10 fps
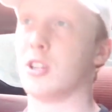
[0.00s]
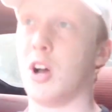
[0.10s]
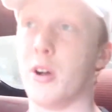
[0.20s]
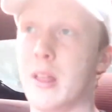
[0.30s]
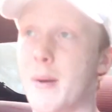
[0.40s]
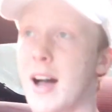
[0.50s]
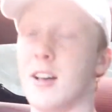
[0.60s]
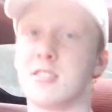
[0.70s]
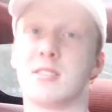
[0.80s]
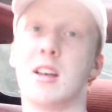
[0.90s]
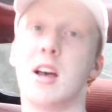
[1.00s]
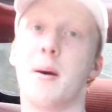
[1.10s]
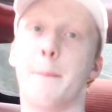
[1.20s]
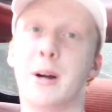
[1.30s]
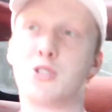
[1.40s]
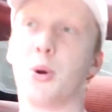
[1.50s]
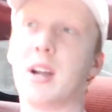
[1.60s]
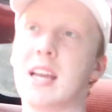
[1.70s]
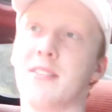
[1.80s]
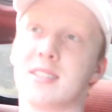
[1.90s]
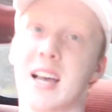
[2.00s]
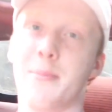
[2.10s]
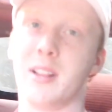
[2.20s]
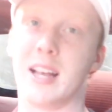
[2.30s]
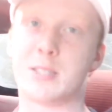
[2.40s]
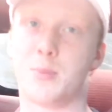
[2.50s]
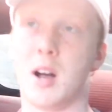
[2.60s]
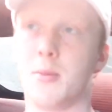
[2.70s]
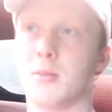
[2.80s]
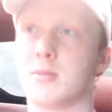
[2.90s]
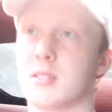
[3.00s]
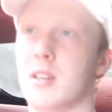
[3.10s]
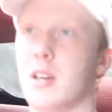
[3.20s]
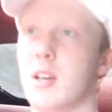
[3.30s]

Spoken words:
The lower the miles, majority of the time, the less problems.